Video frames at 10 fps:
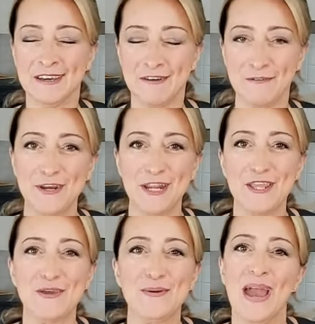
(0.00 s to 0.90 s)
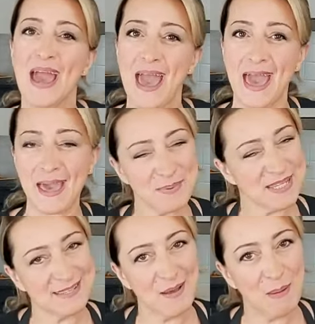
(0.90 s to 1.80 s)
for a new
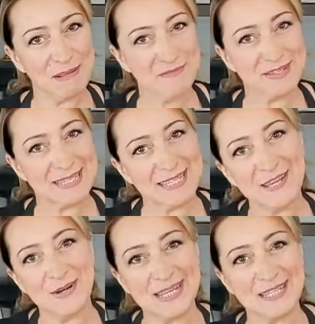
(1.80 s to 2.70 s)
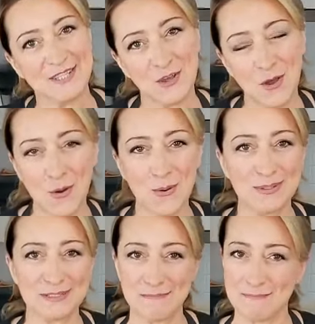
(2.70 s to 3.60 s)
episode of a series
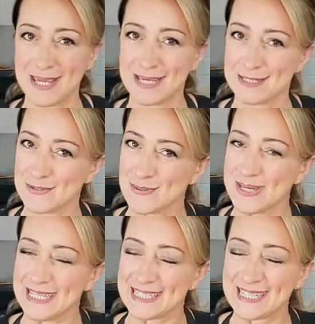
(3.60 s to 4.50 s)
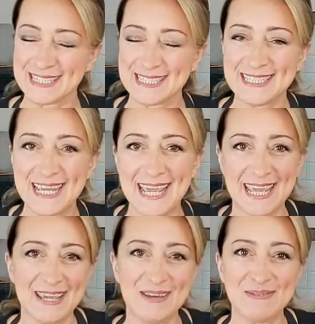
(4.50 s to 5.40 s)
called Make It Sweet.
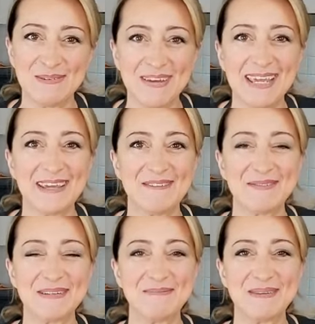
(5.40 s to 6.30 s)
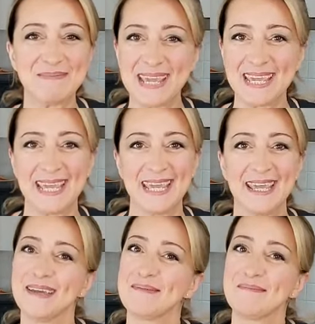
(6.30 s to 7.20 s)
Today we will be
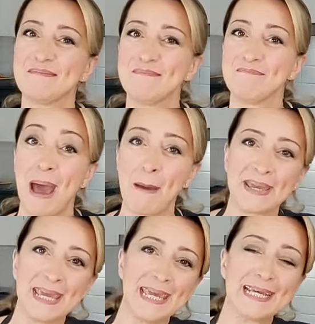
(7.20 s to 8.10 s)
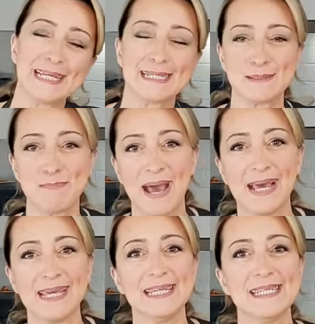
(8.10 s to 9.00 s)
making pumpkin
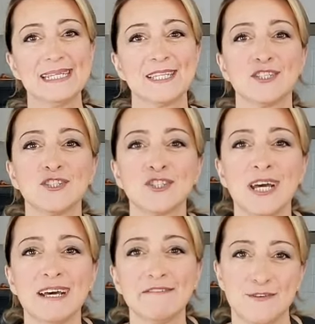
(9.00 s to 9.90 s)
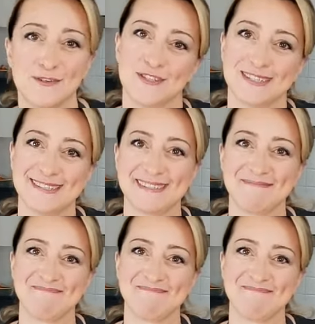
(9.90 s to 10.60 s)
spice truffles.